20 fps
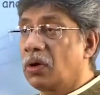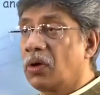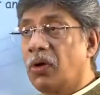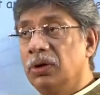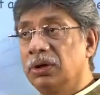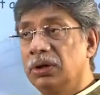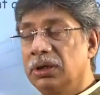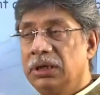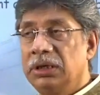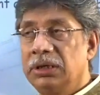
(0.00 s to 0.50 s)

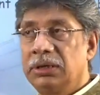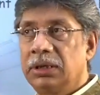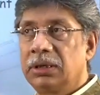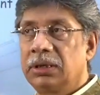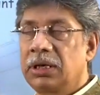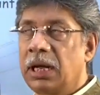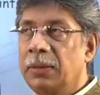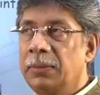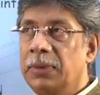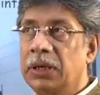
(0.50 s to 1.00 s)
continental
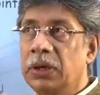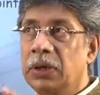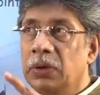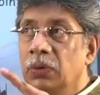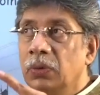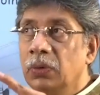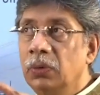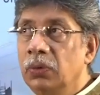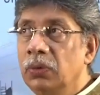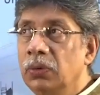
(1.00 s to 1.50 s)
climate.
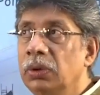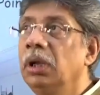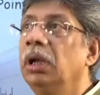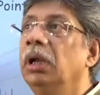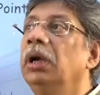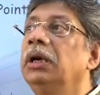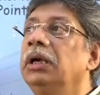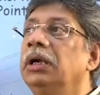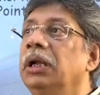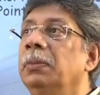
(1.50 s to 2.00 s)
Cool
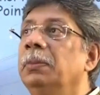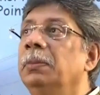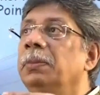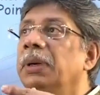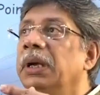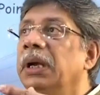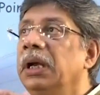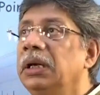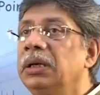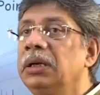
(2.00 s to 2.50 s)

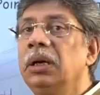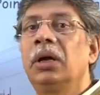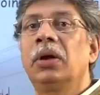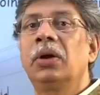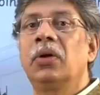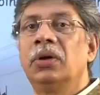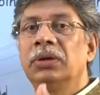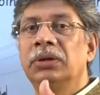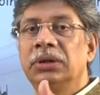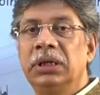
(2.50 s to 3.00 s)
temperate
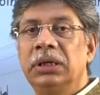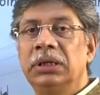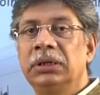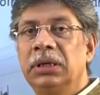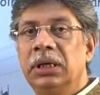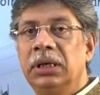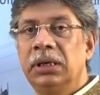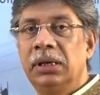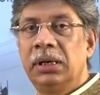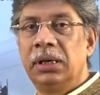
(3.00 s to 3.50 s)

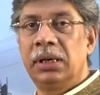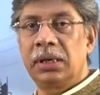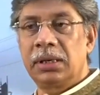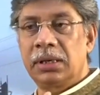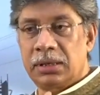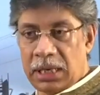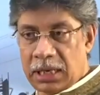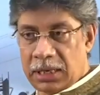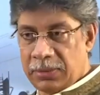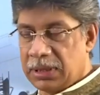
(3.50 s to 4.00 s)
continental
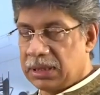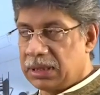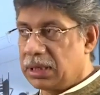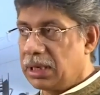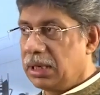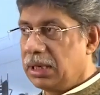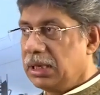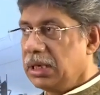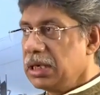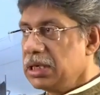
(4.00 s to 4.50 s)
climate.
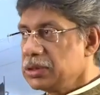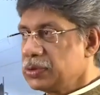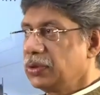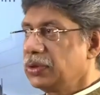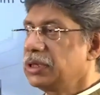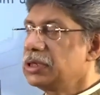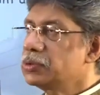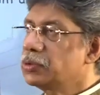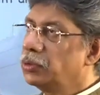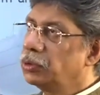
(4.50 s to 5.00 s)
So
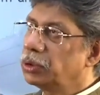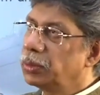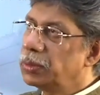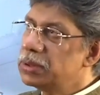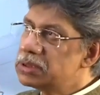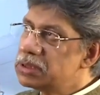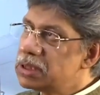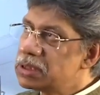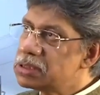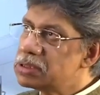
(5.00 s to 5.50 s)
it is going to be
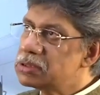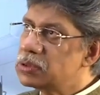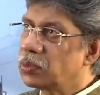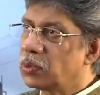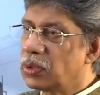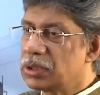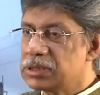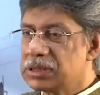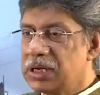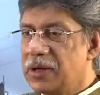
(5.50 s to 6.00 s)
just
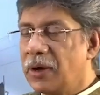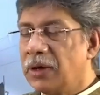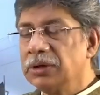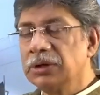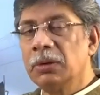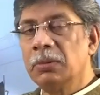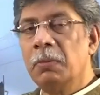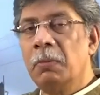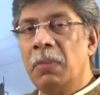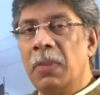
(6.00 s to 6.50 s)
towards
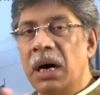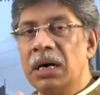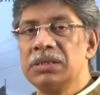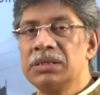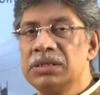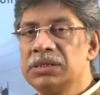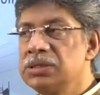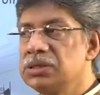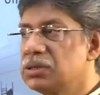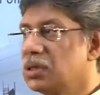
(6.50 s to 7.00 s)
on the
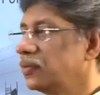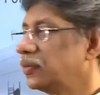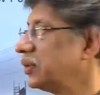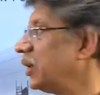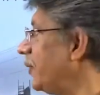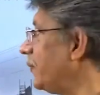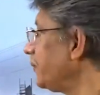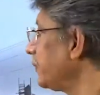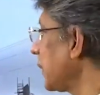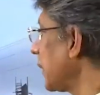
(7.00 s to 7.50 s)
margins of the